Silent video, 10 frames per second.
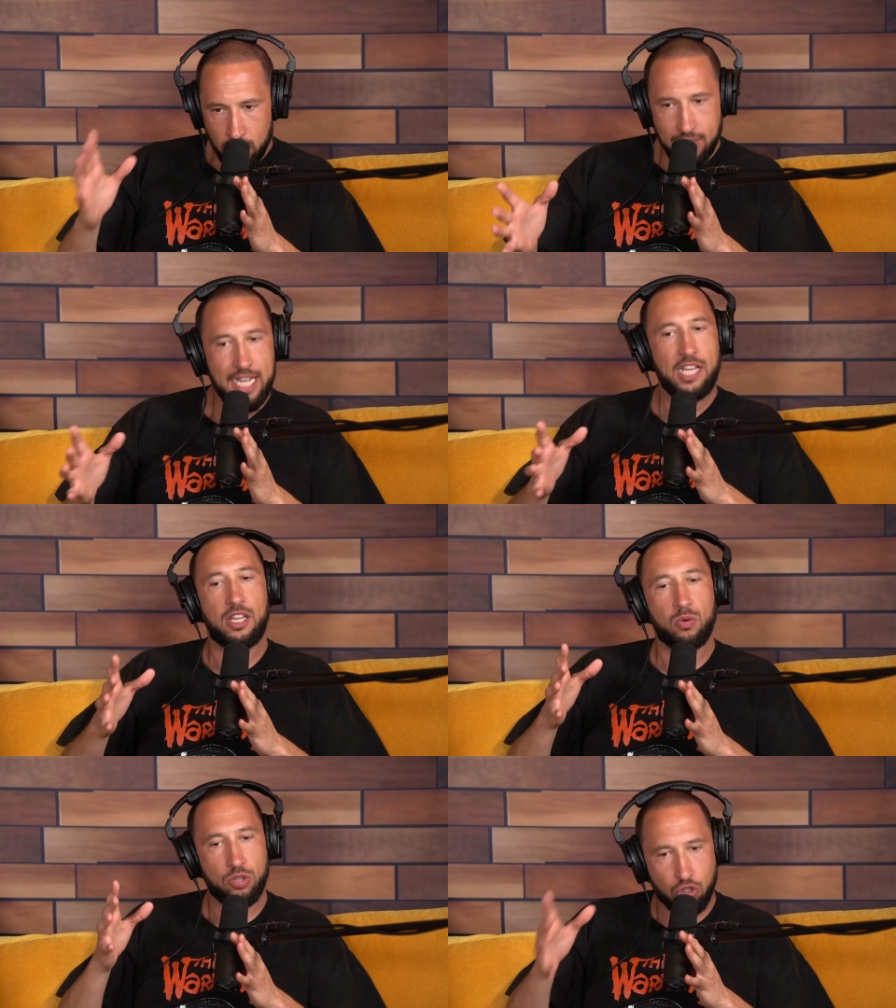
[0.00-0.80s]

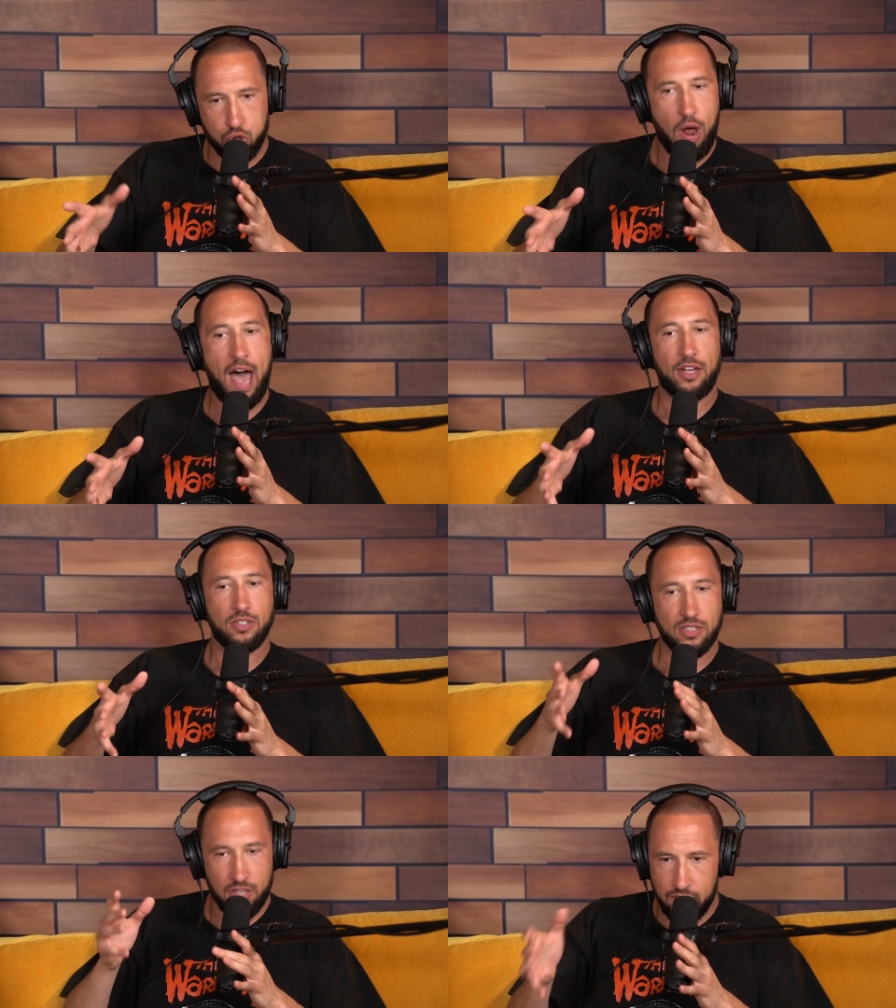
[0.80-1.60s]
dealing with the
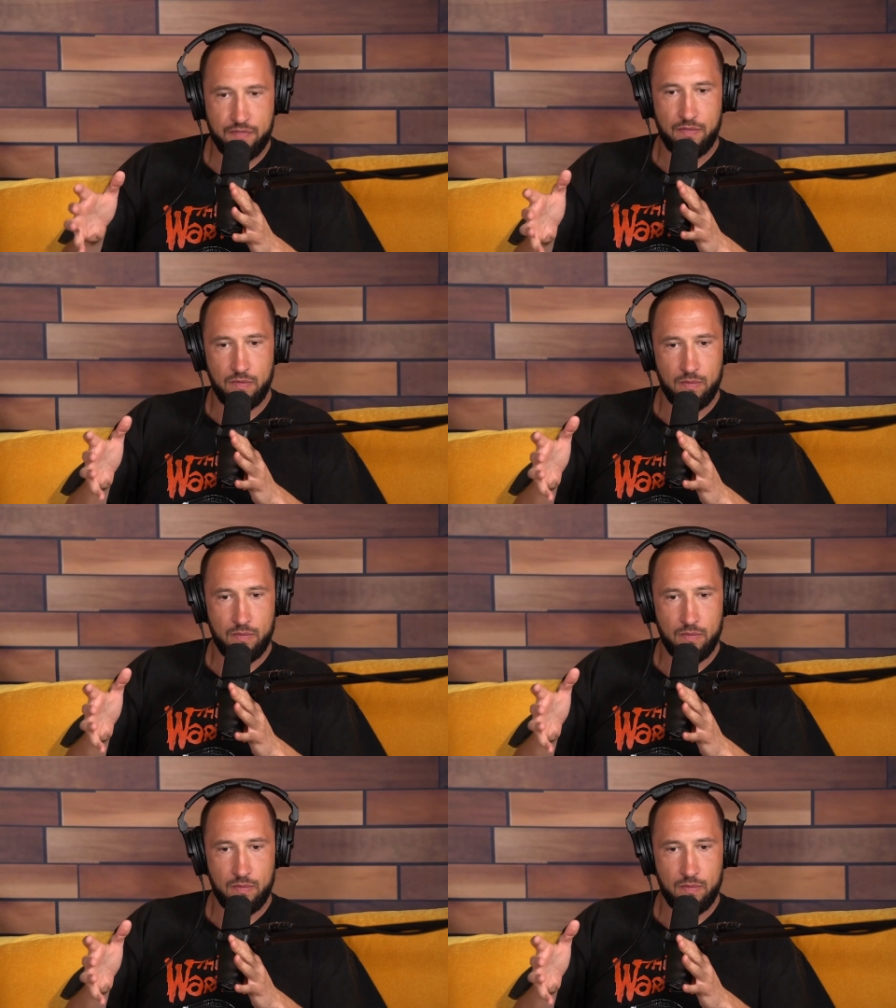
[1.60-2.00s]
trials of